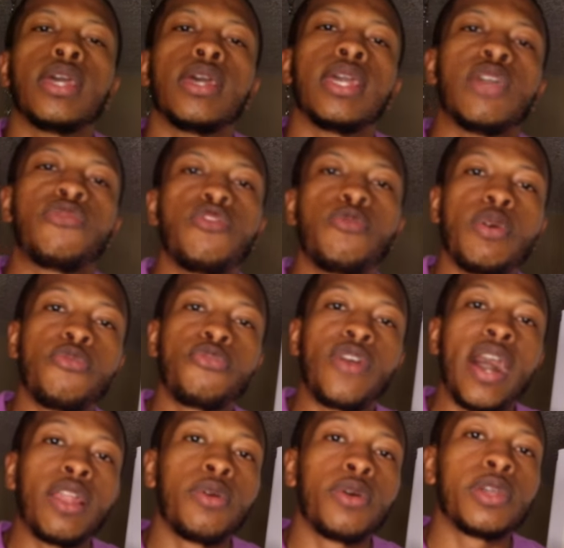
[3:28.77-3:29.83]
if you've been
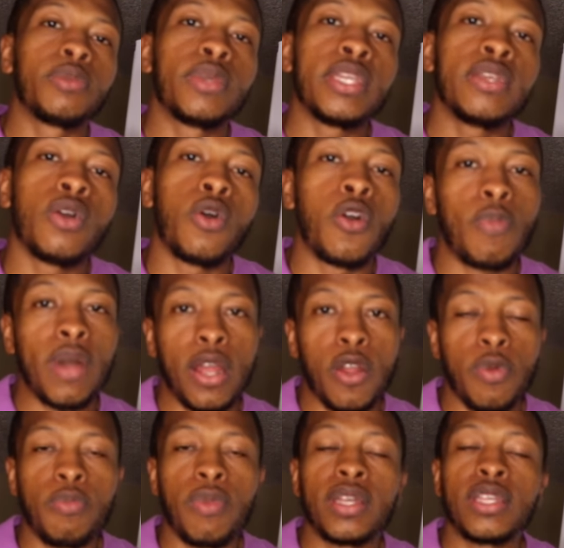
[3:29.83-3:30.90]
following me on my
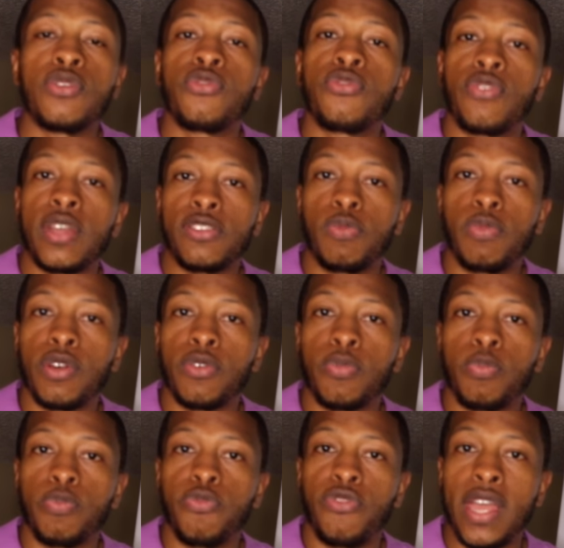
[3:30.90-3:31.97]
Urban Money Facebook
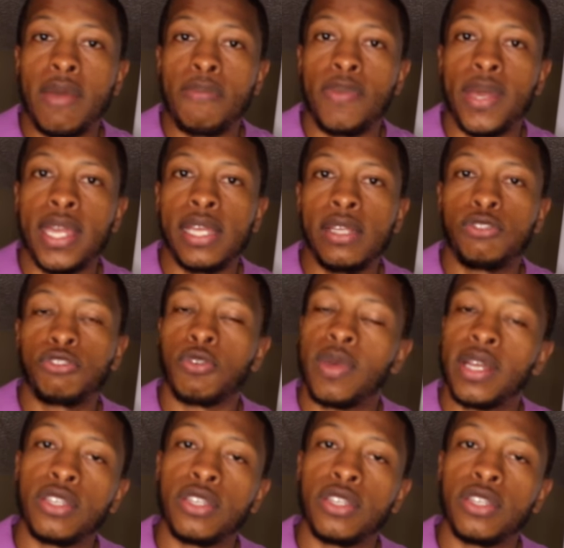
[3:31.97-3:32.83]
fan page or my